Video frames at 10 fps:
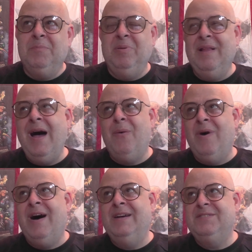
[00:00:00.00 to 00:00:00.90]

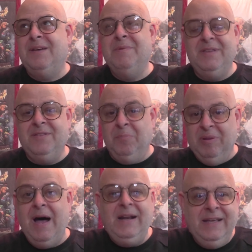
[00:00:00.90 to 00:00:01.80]
Plot-wise, I mean, the
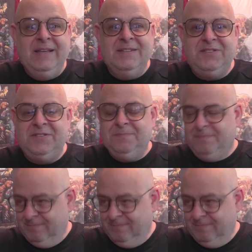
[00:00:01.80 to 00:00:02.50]
plot is